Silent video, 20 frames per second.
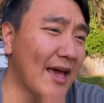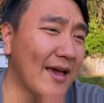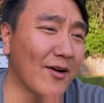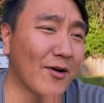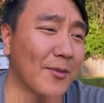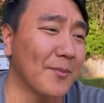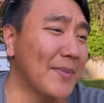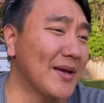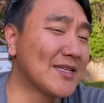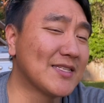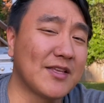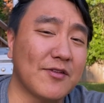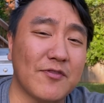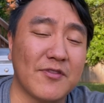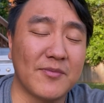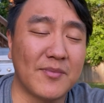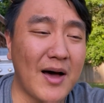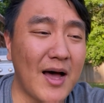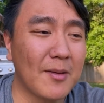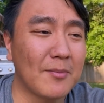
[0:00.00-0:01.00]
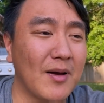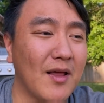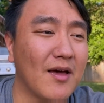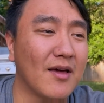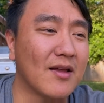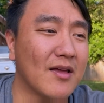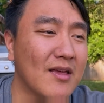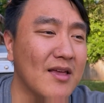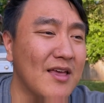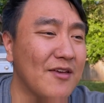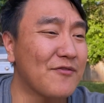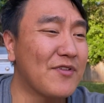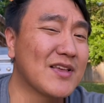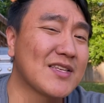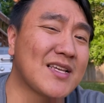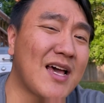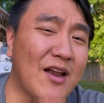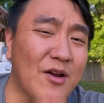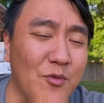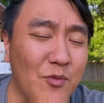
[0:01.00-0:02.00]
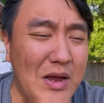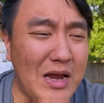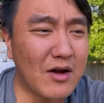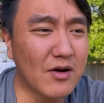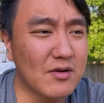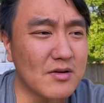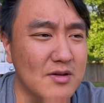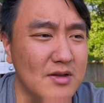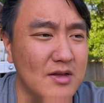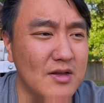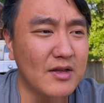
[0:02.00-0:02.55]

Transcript: or mix it with my blood. It feels kind of weird.